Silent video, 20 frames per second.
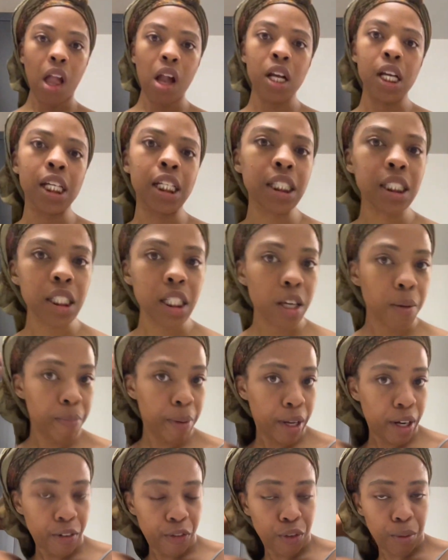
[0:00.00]
it is looking
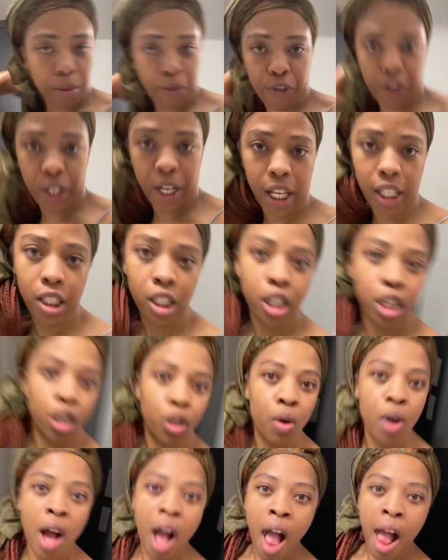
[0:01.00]
better from a few days
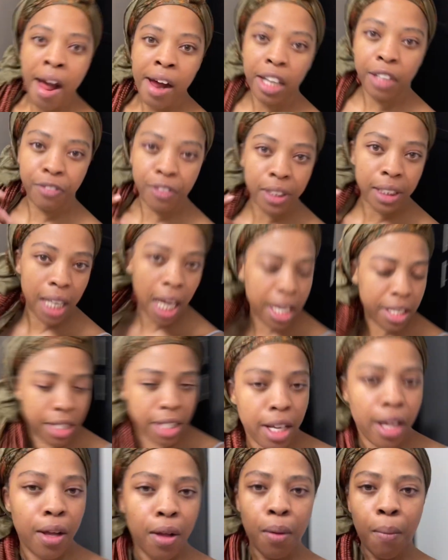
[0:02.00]
ago. A few days
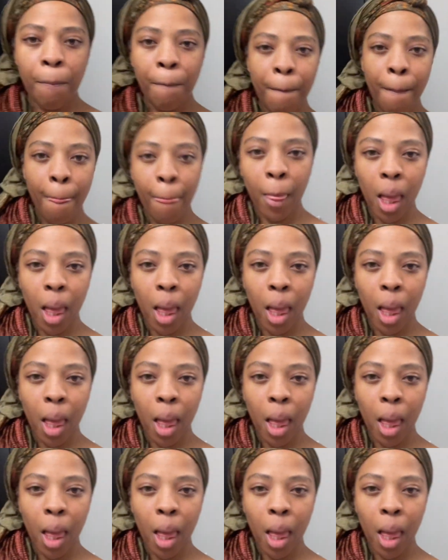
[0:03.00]
ago,